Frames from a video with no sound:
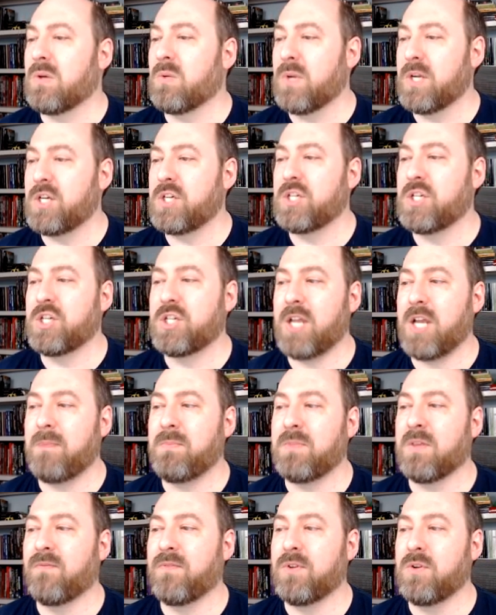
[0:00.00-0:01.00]
wish to
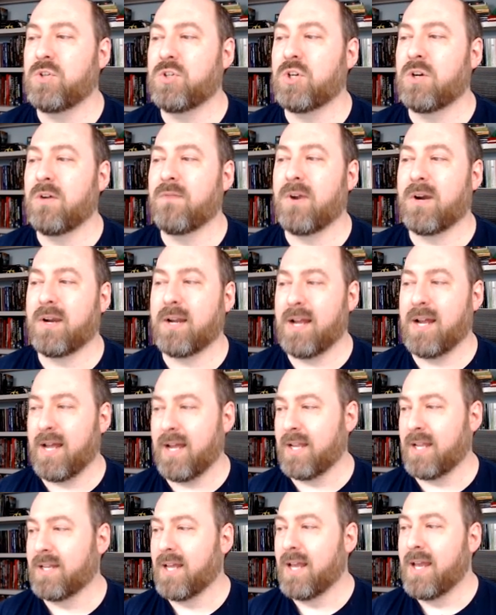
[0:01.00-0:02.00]
shape the future of our
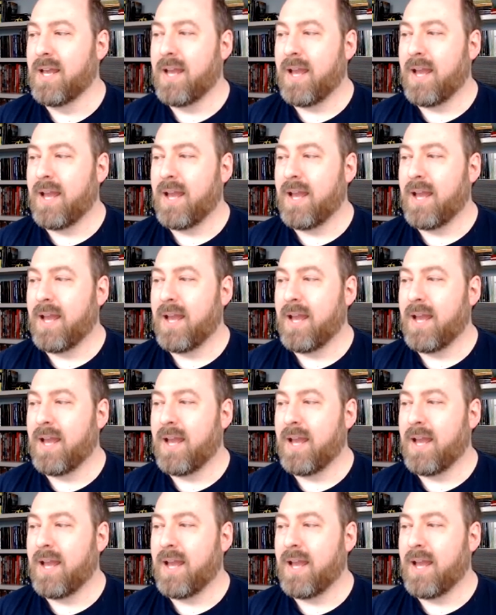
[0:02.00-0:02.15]
kind,